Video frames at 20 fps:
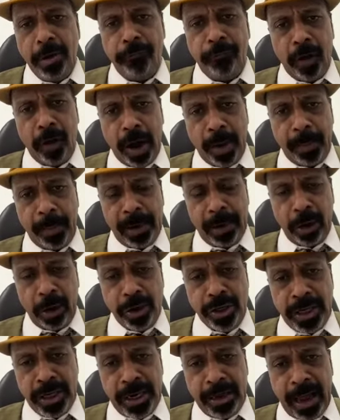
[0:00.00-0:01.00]

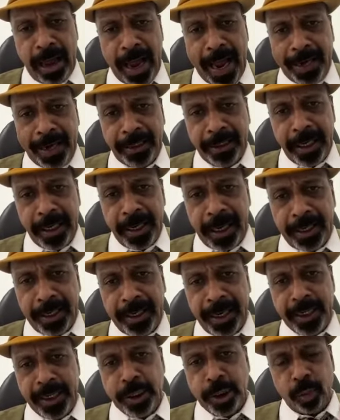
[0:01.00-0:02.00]
pharmacological acting
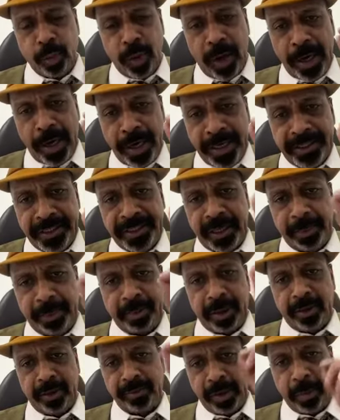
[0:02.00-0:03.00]
against one
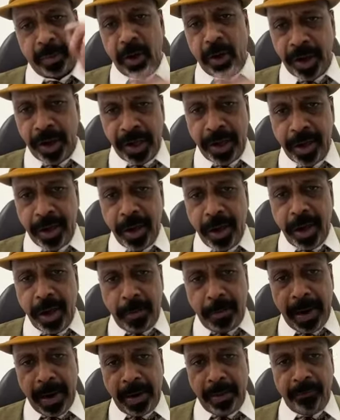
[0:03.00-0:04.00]
receptor of the body
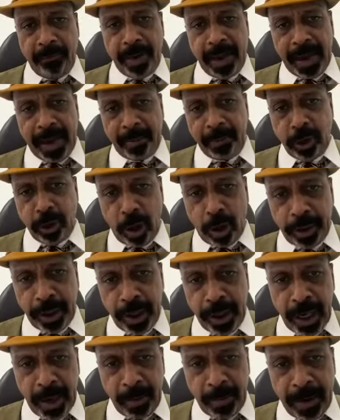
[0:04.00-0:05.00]
but when i'm
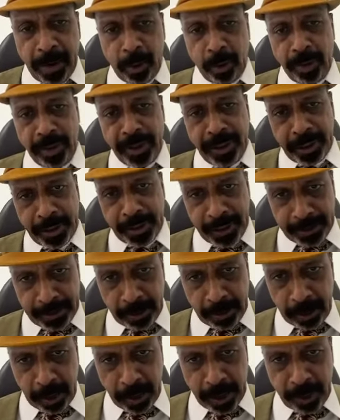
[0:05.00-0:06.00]
talking about the
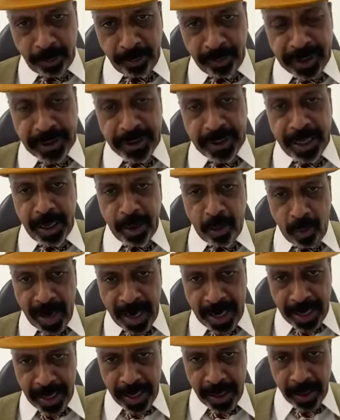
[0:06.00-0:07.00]
technology which is
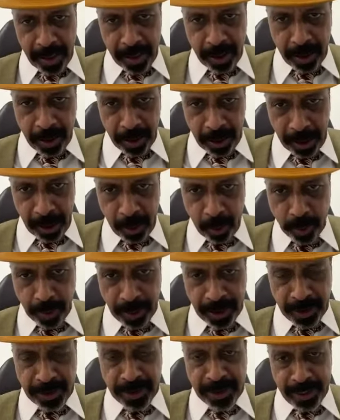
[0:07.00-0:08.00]
required here
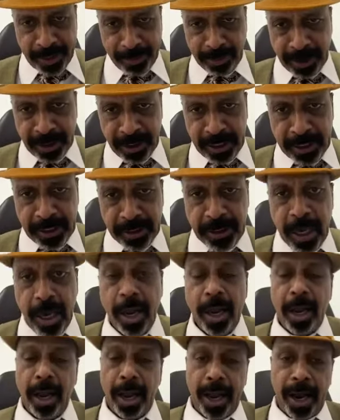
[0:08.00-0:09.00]
using stem cells
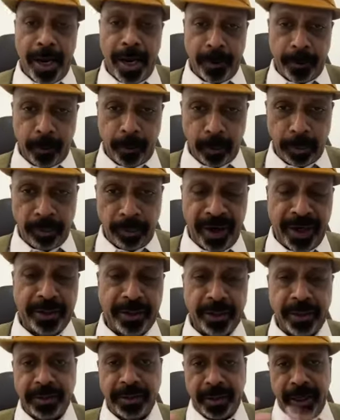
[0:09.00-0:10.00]
and growth
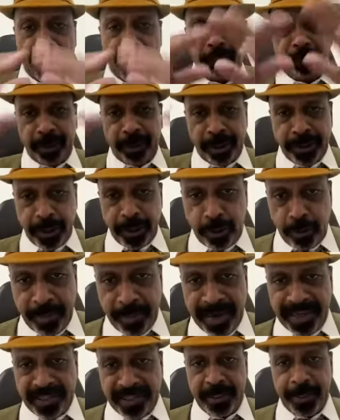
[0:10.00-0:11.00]
factors of regenerative
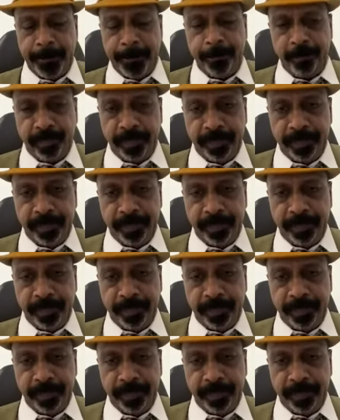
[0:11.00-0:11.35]
medicine